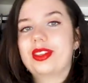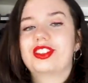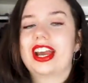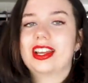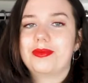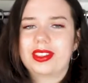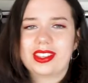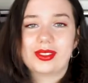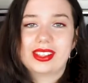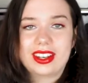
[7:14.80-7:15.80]
this jacket, but this
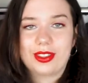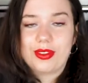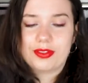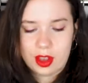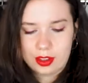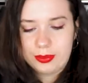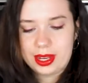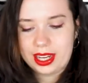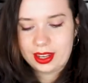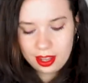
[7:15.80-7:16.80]
was in a thrift haul of
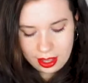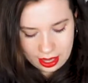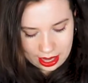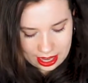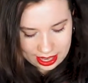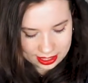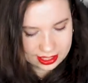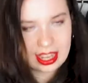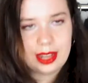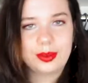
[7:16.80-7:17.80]
mine, and
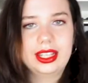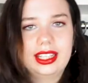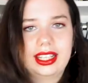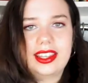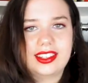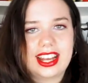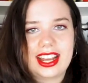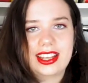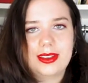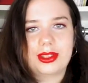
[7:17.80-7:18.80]
I really like the
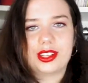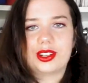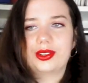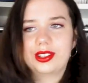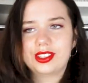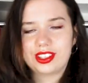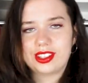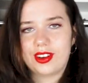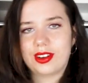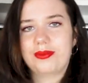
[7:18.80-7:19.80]
jacket, but the shoulders just
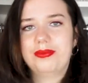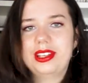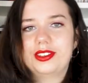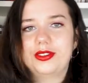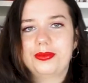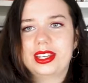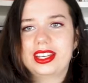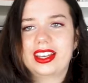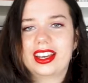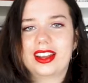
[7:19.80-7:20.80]
are a bit too
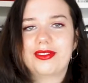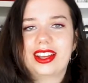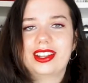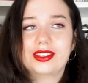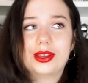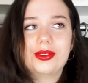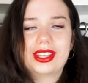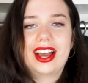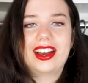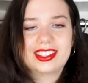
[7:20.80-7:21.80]
big, and I find it so
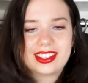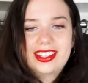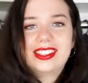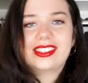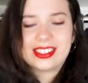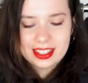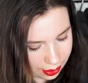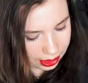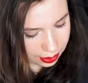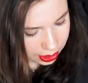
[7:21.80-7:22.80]
sad because I
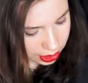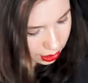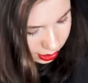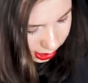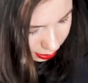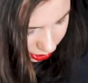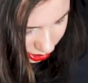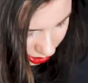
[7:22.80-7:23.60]
really want a coat similar to